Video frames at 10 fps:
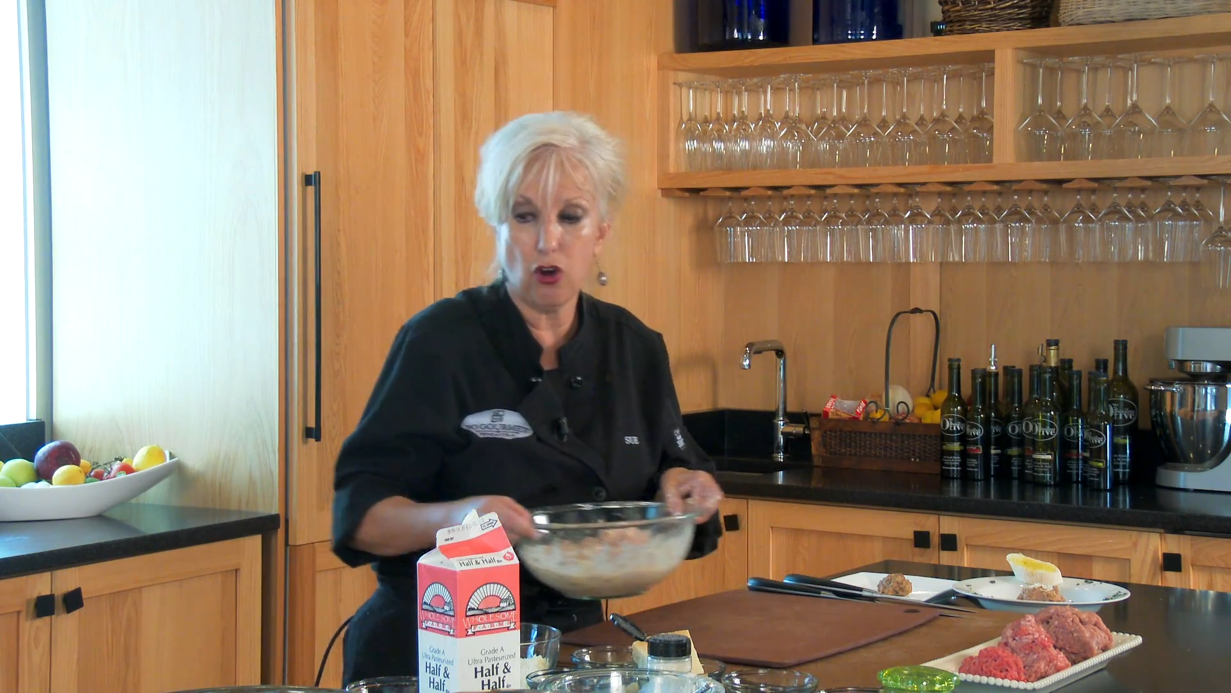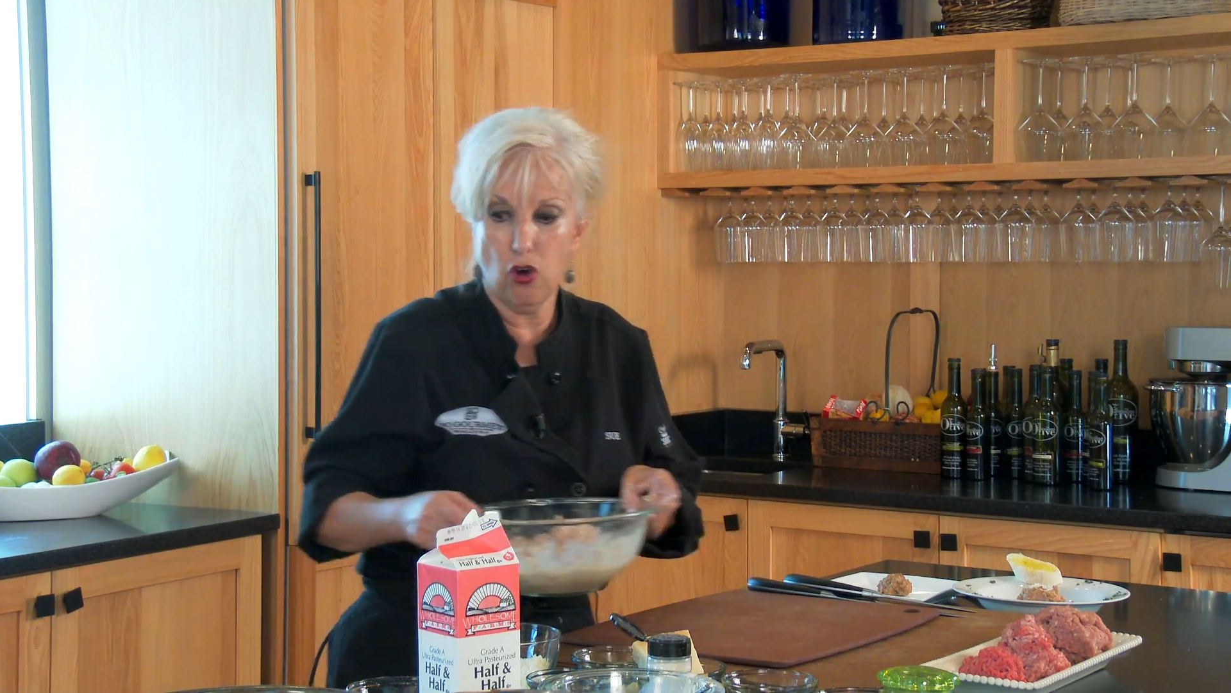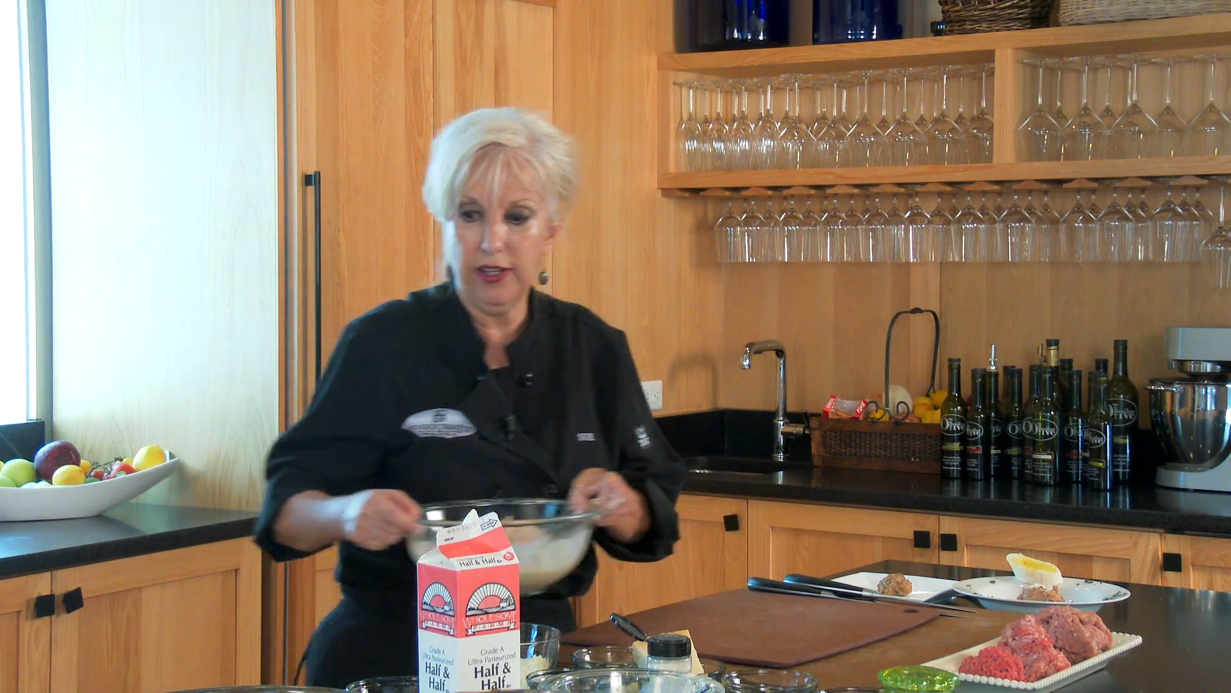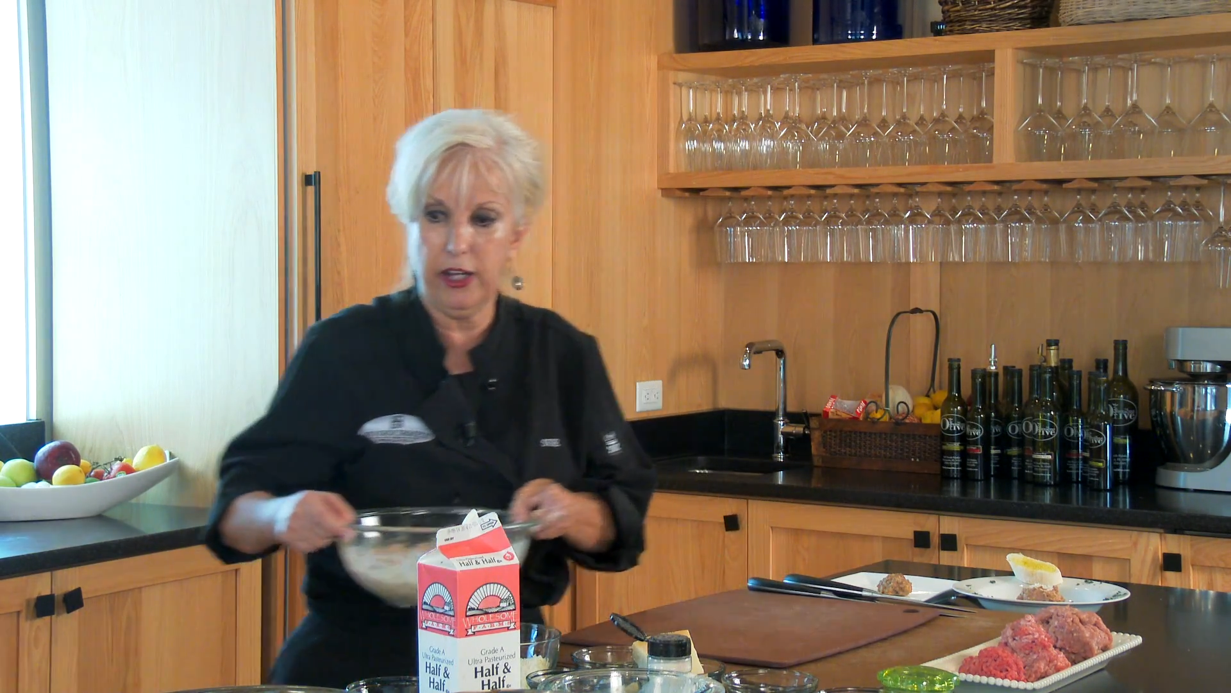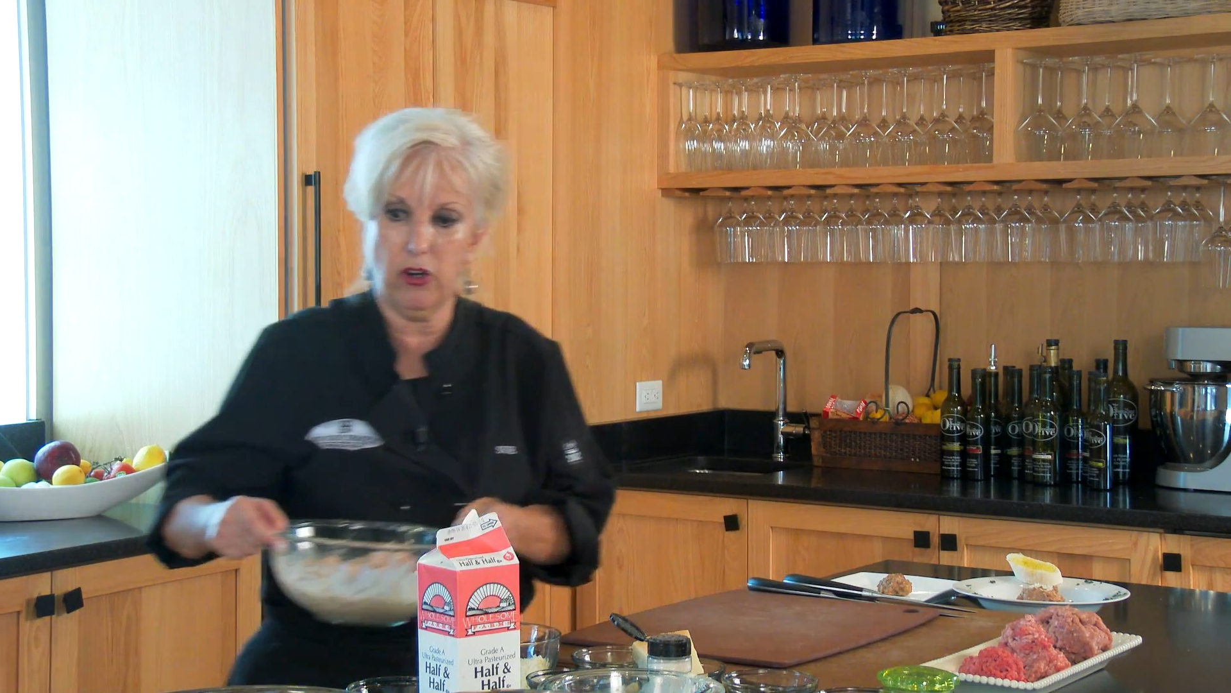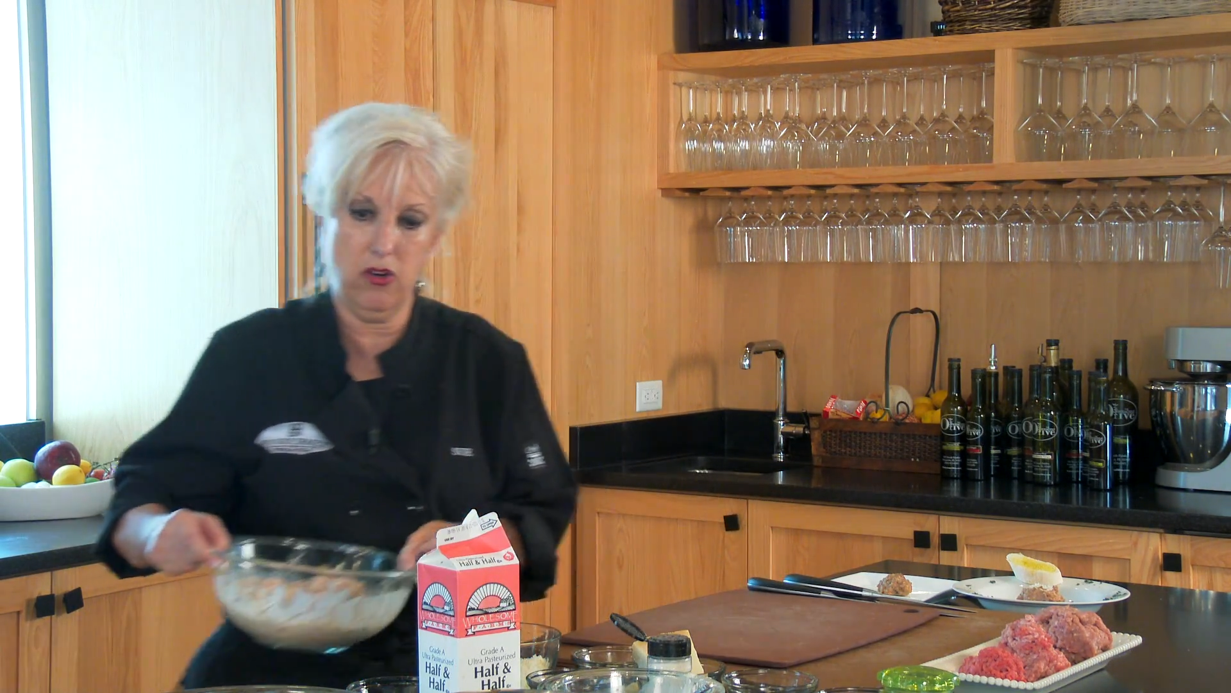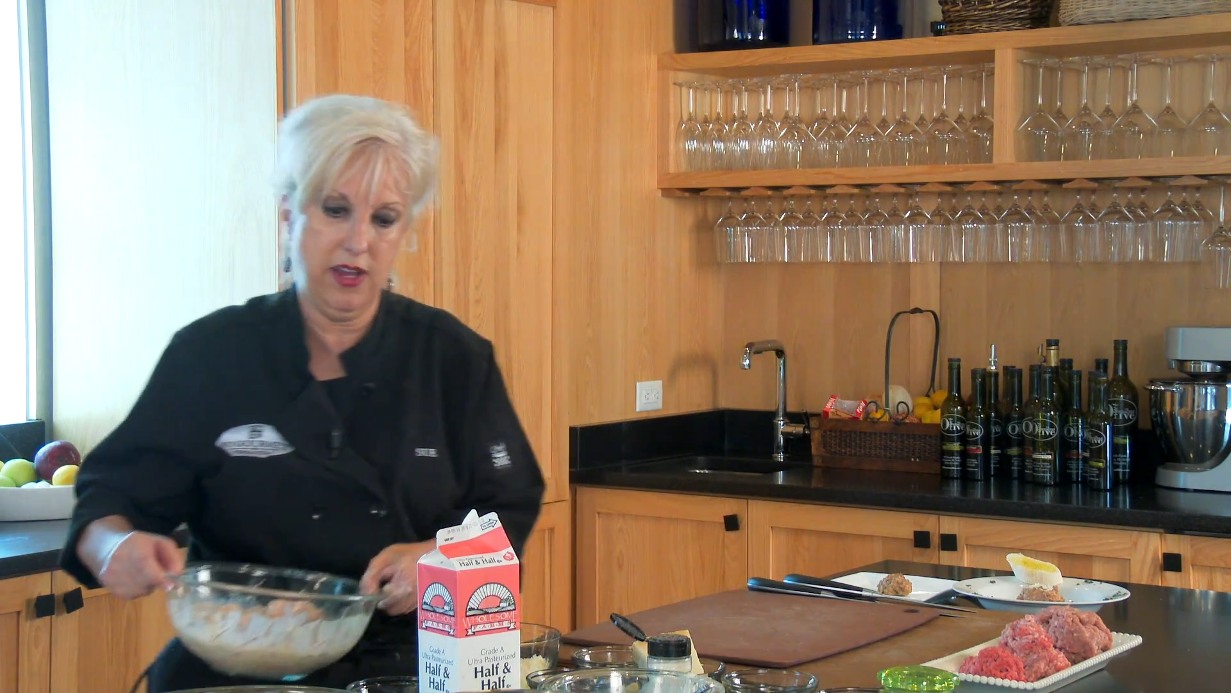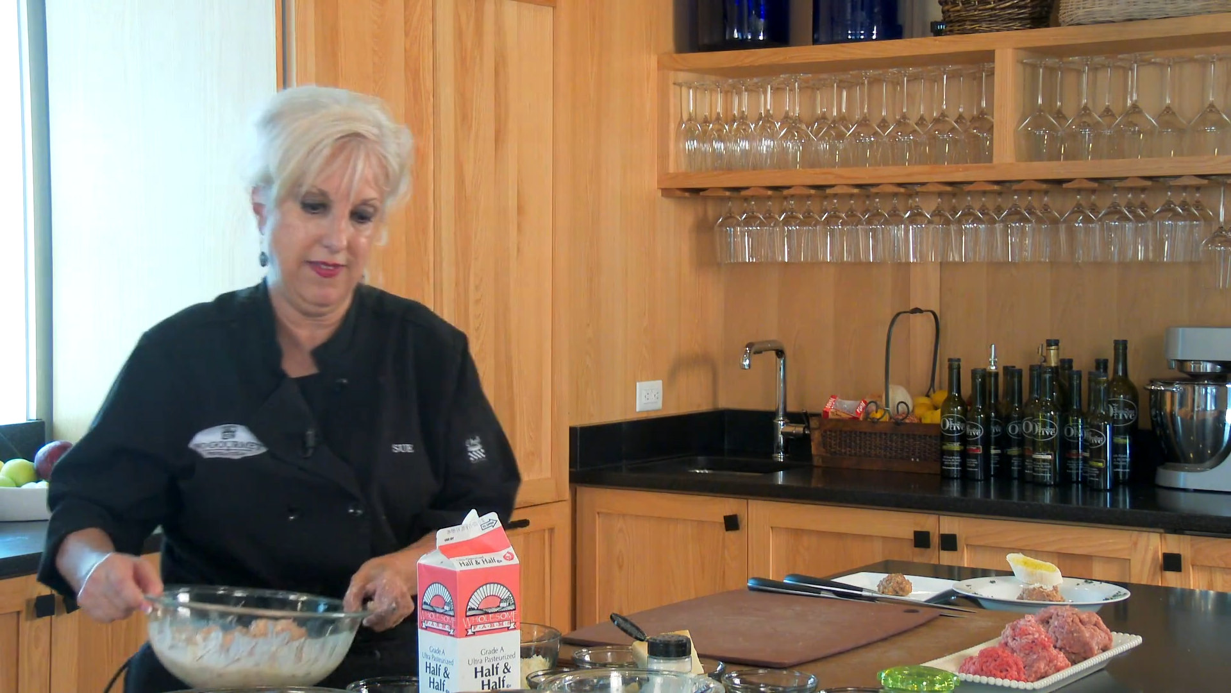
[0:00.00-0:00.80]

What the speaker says: earlier,